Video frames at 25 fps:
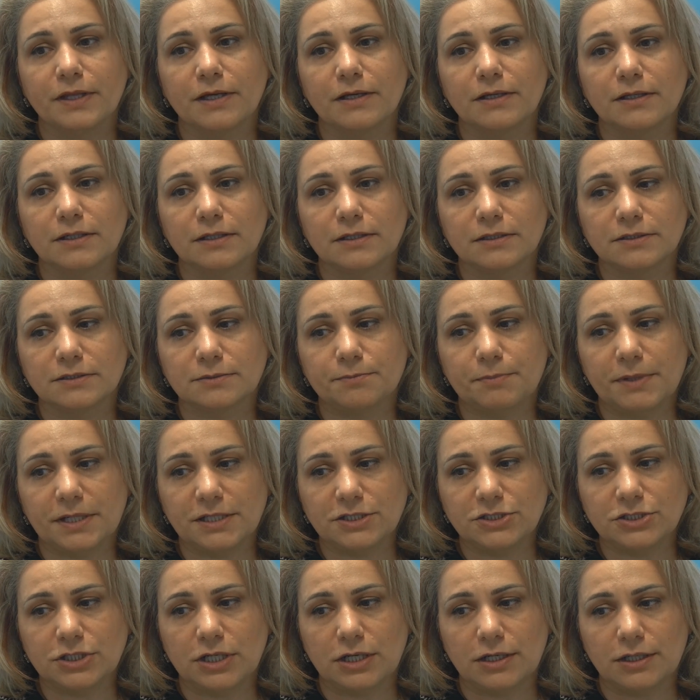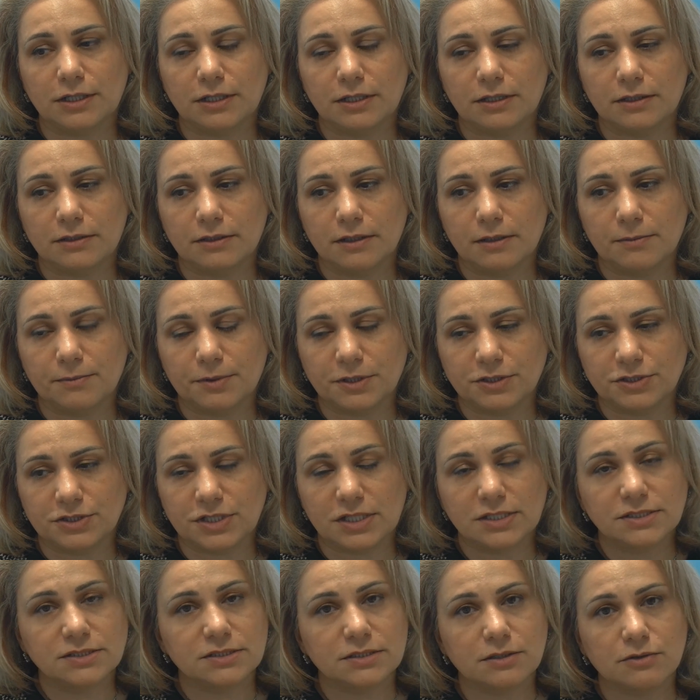especially the
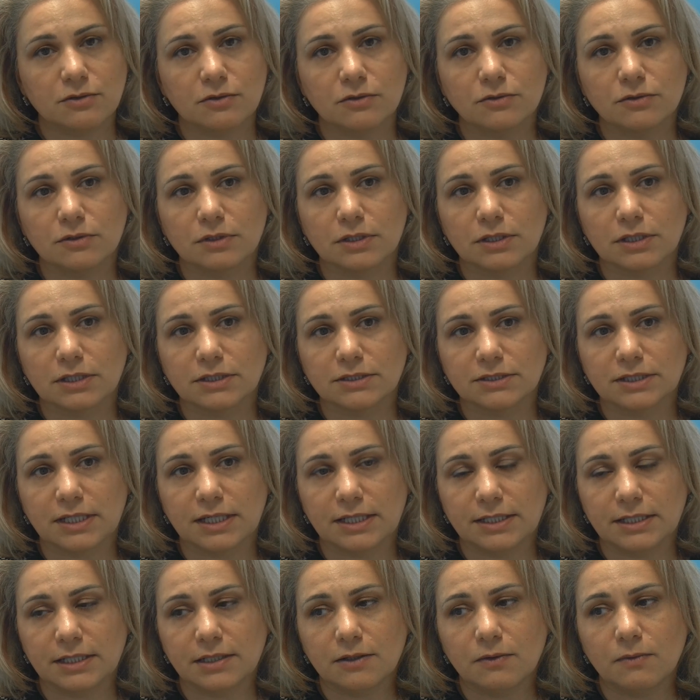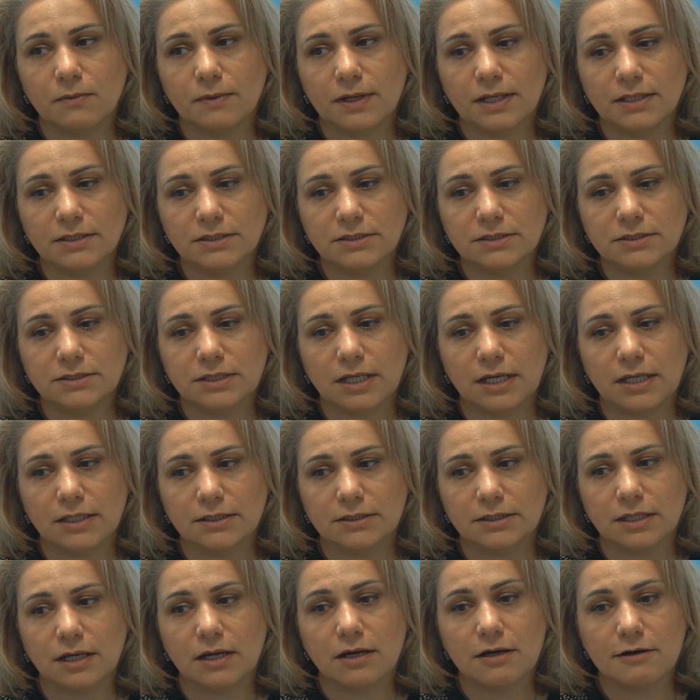progesterone containing ones
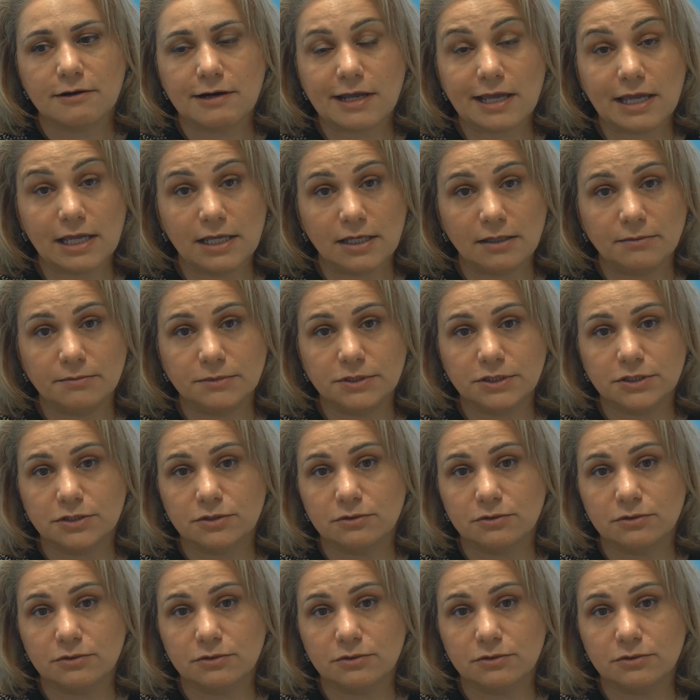that are aimed